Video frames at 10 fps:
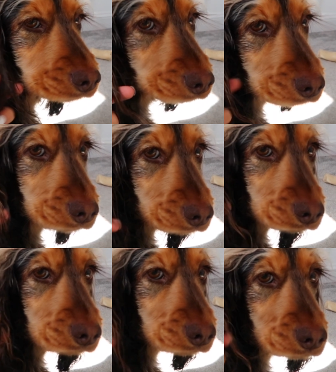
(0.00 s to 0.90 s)
Do I need to
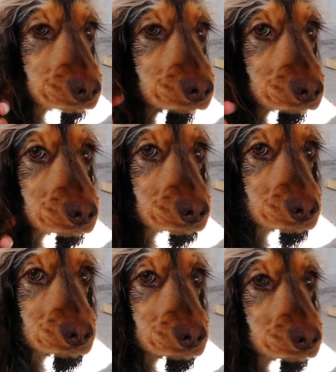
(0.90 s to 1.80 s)
give you a brush as well
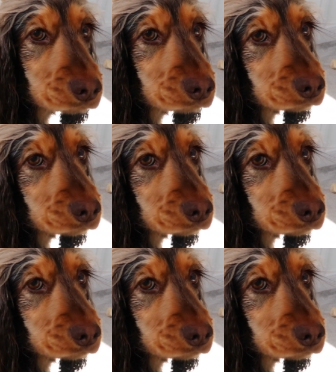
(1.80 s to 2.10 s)
now?